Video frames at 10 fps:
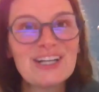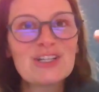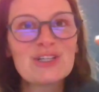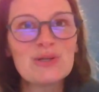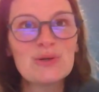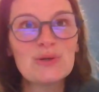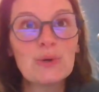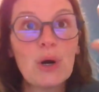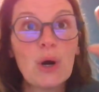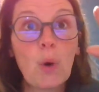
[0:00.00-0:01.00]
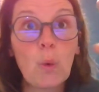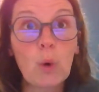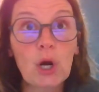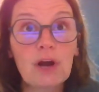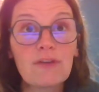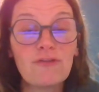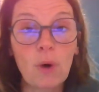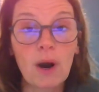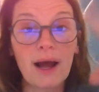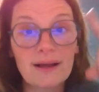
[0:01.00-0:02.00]
to work
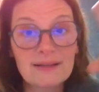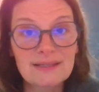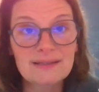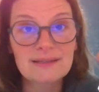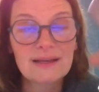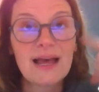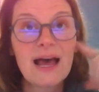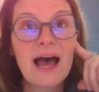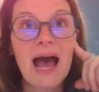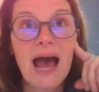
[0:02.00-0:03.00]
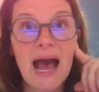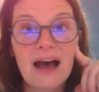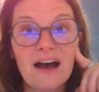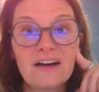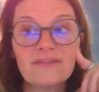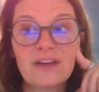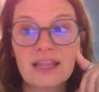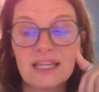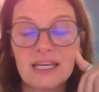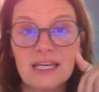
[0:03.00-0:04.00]
for us have
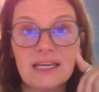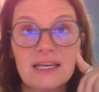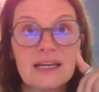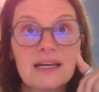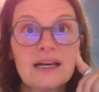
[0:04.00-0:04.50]
the